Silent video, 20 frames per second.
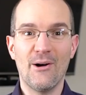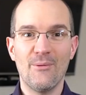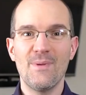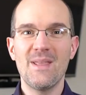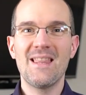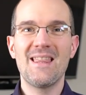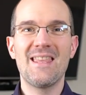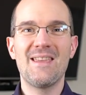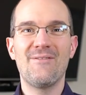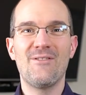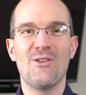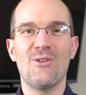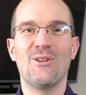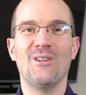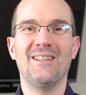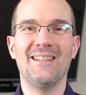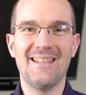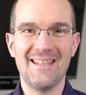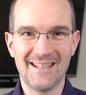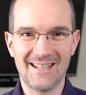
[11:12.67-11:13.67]
will leave you a
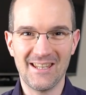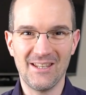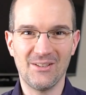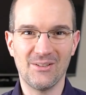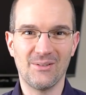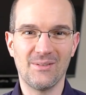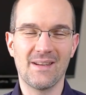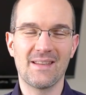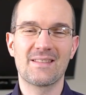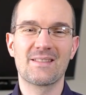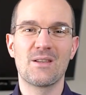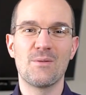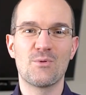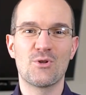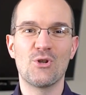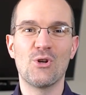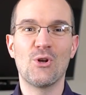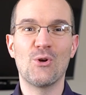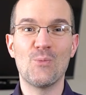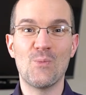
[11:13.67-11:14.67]
link in the
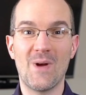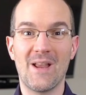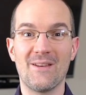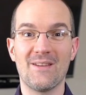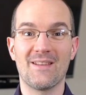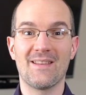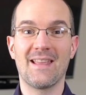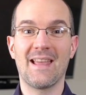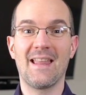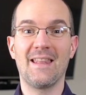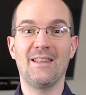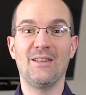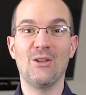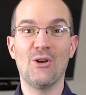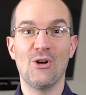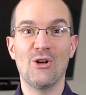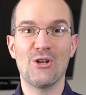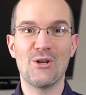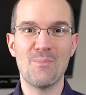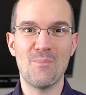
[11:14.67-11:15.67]
description where you can
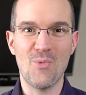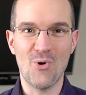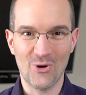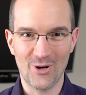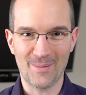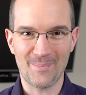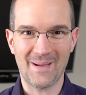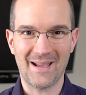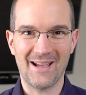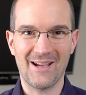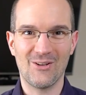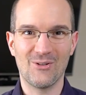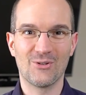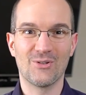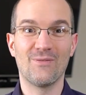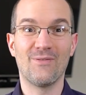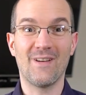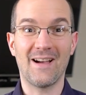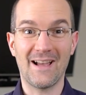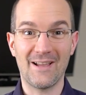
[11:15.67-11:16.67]
learn more about
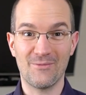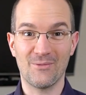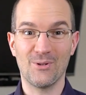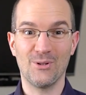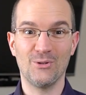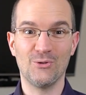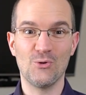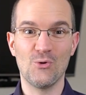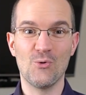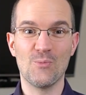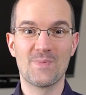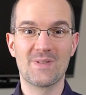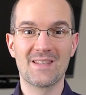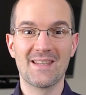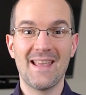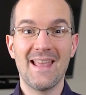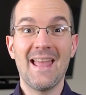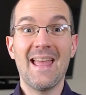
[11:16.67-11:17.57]
viral loops,